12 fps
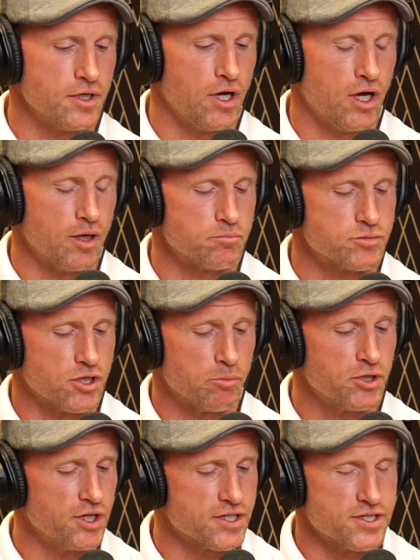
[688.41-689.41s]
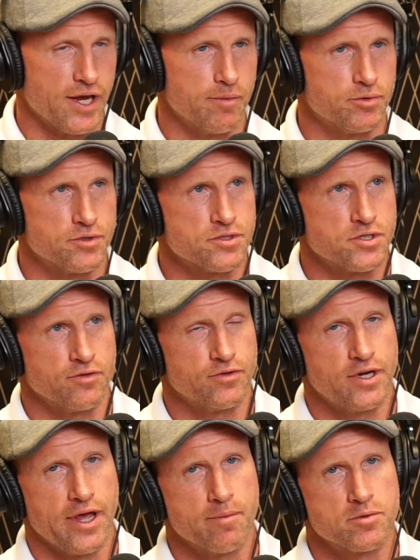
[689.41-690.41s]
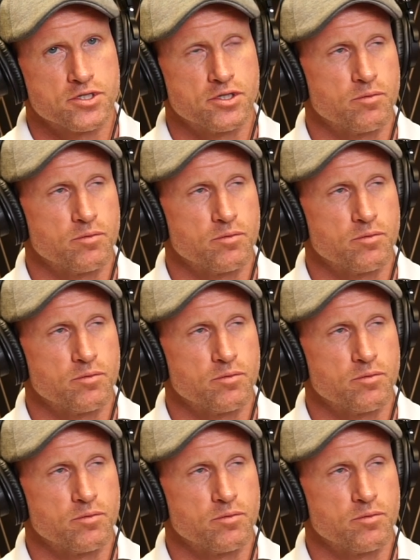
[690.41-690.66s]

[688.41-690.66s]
Um, some good examples of the damage